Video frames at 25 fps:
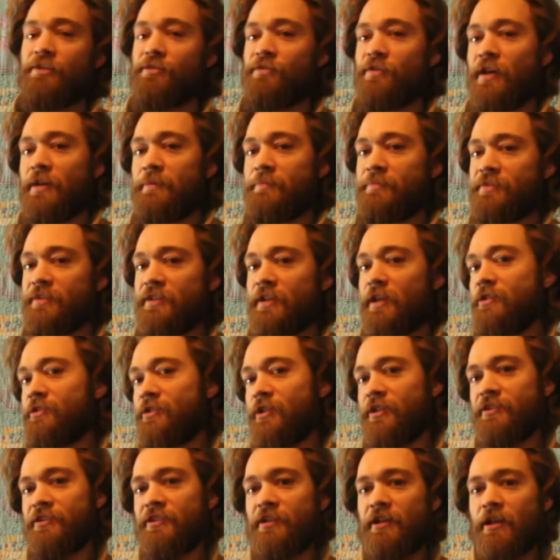So I'm Scott
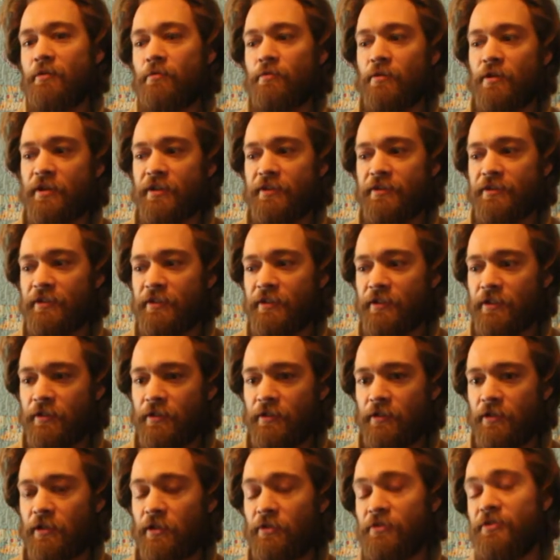Johnson. I work at
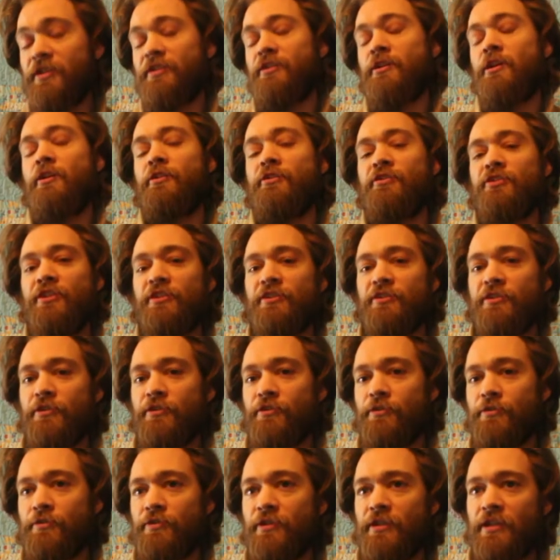the Low Technology
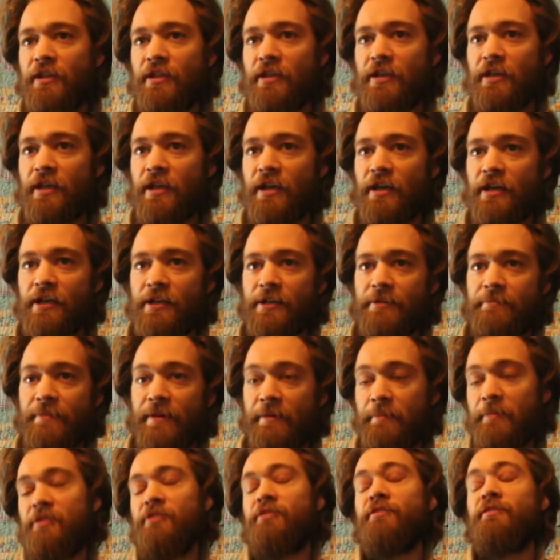Institute. Um,
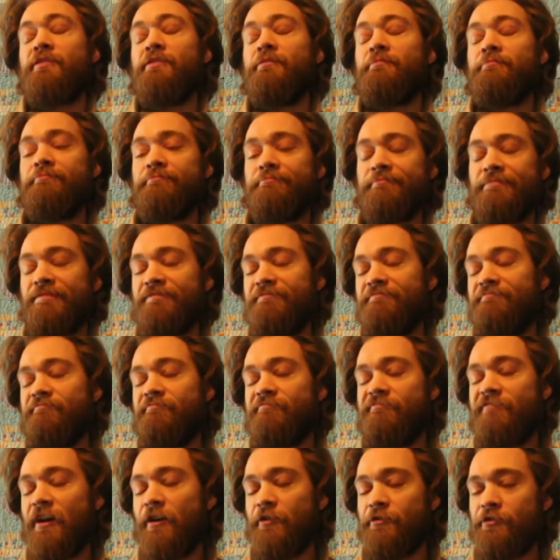I'm actually the
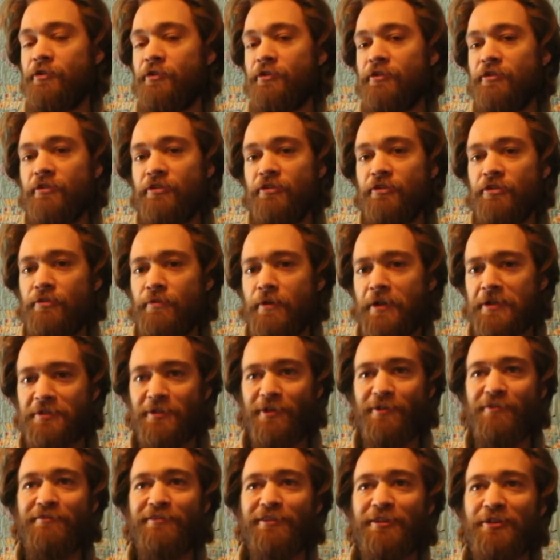founder and
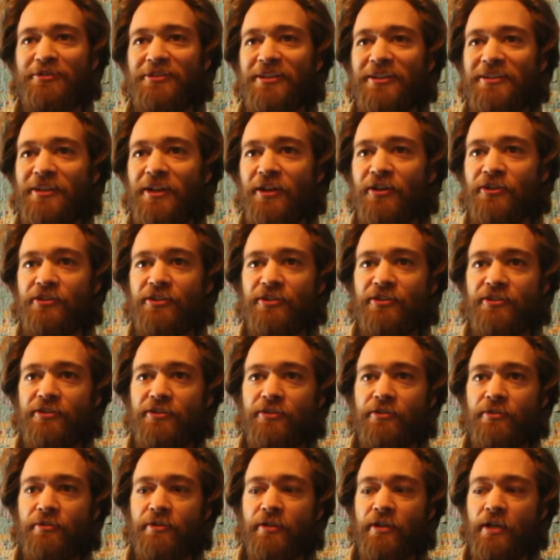director of the Low Technology
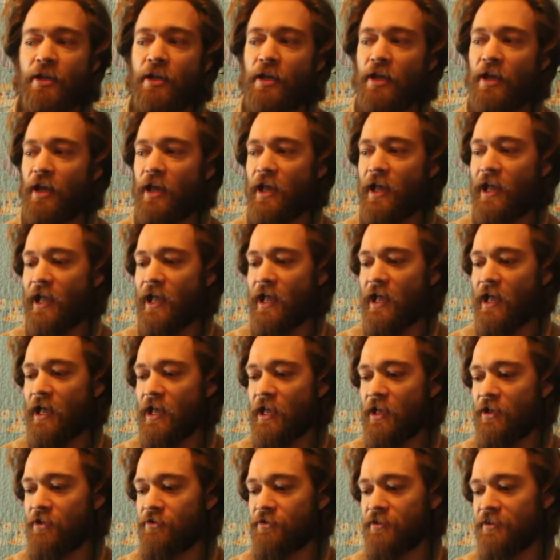Institute,
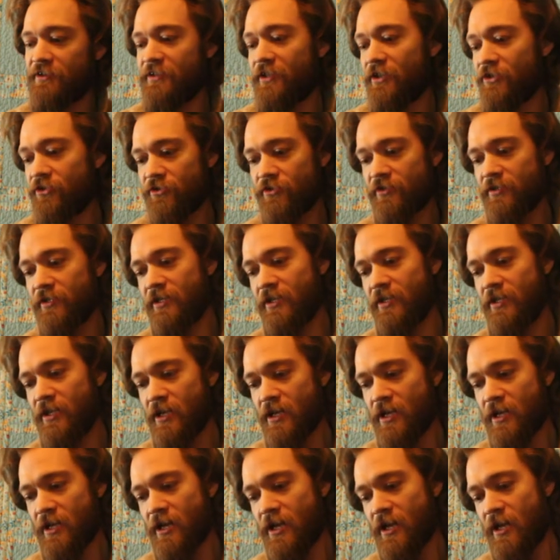and essentially
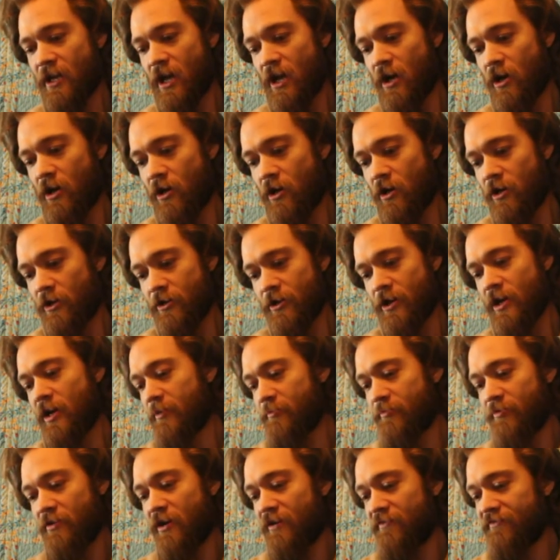our
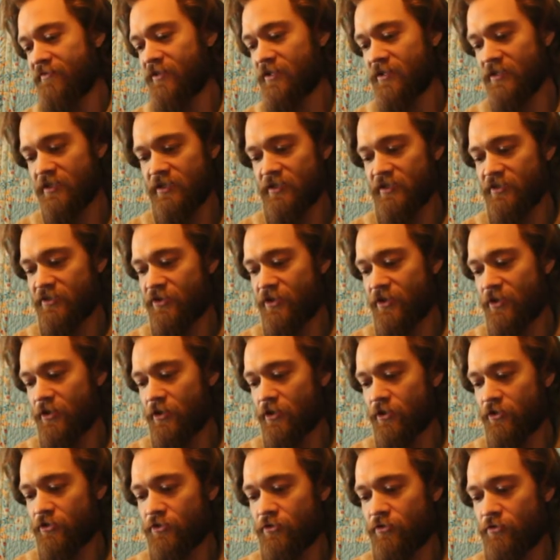nonprofit is
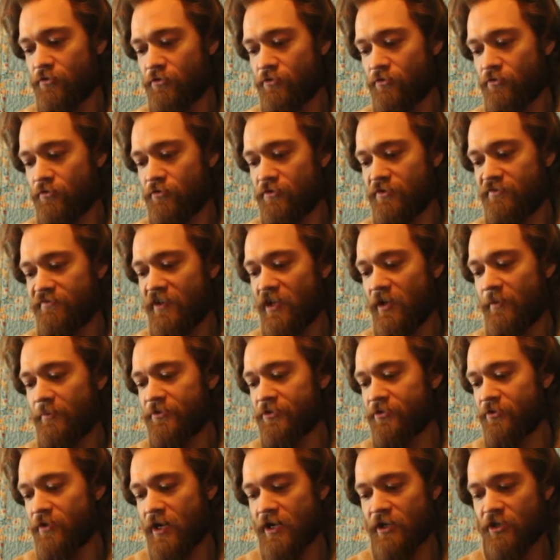here to develop
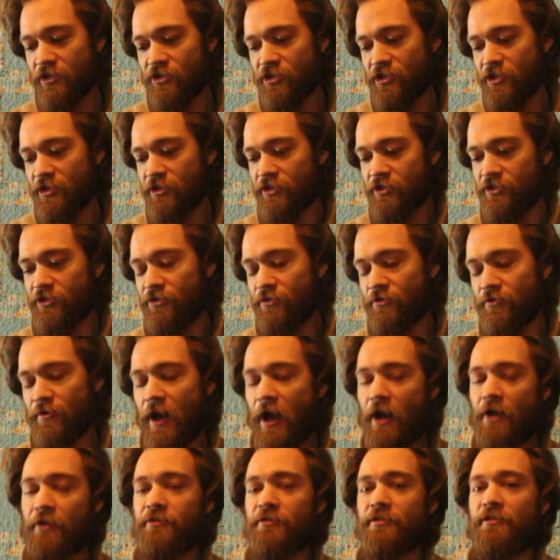strategies to
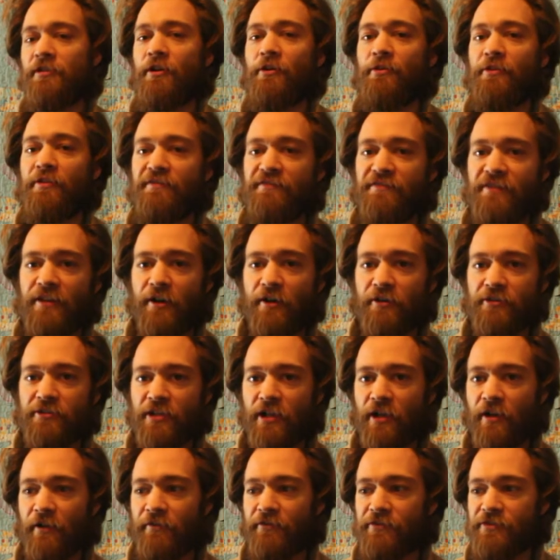house, clothe, and feed
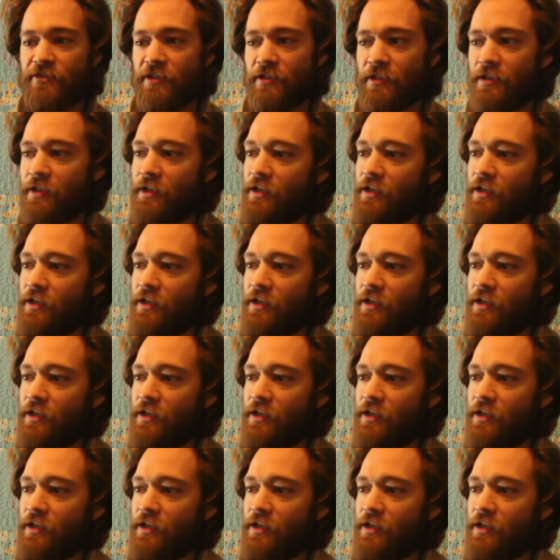ourselves